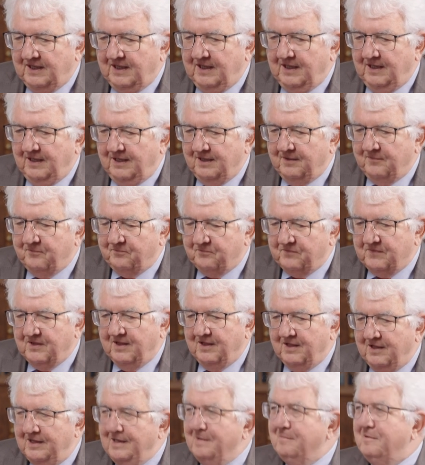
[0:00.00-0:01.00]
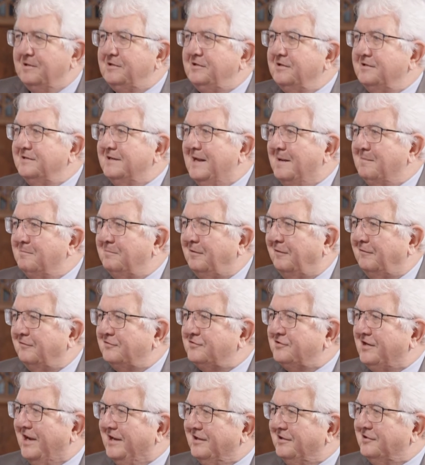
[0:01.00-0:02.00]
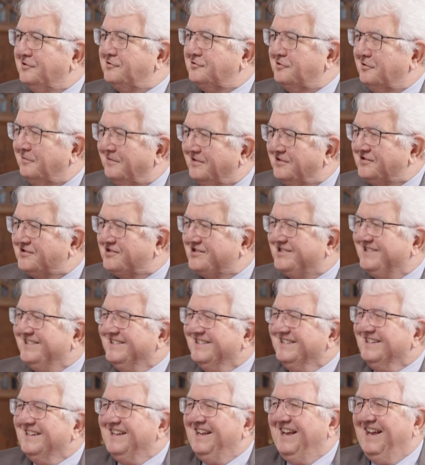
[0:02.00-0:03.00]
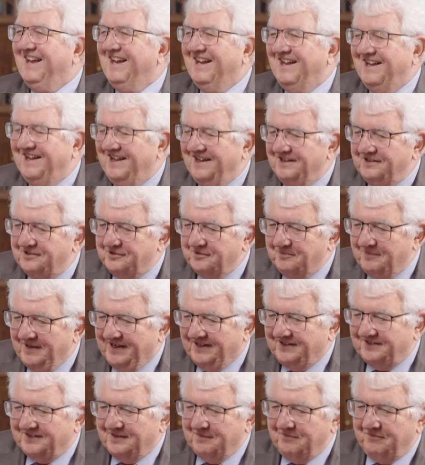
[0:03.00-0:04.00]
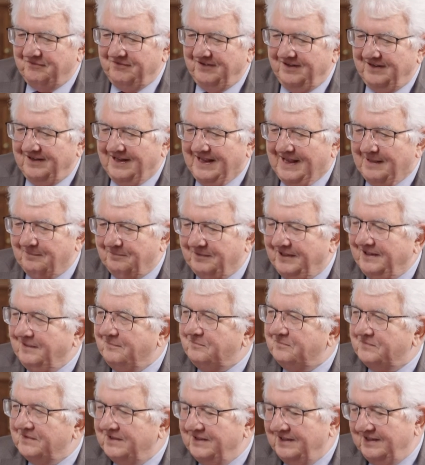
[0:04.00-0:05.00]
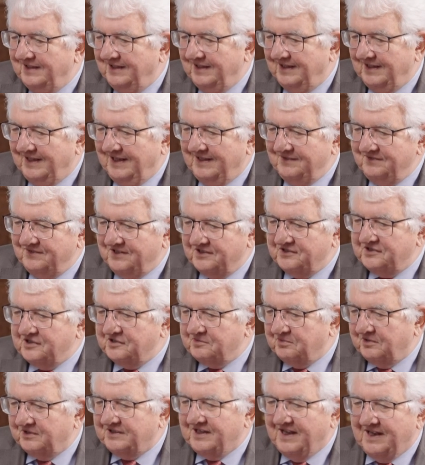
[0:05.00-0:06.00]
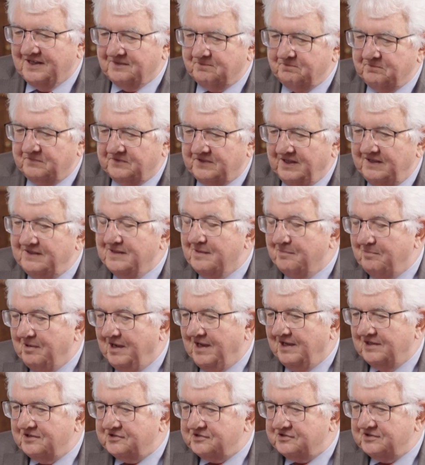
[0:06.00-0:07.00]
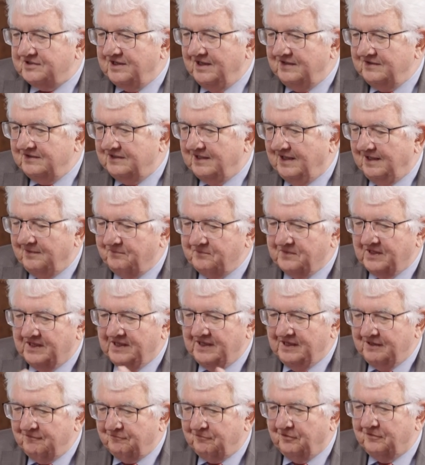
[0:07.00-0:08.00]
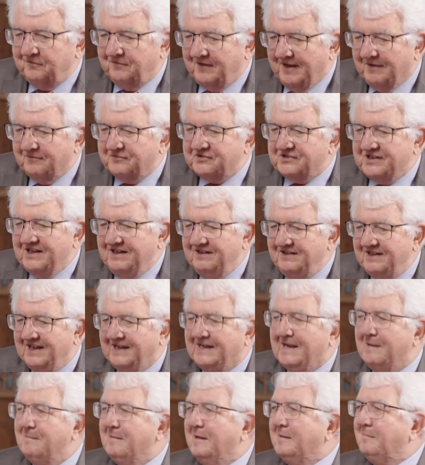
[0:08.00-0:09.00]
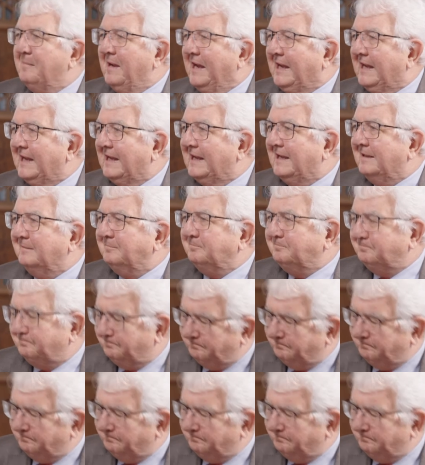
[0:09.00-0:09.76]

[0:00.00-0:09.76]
a limited number of Chinese tourists and to make them feel happy. And this is what happened in the past. And from what I've seen, they're coming back again.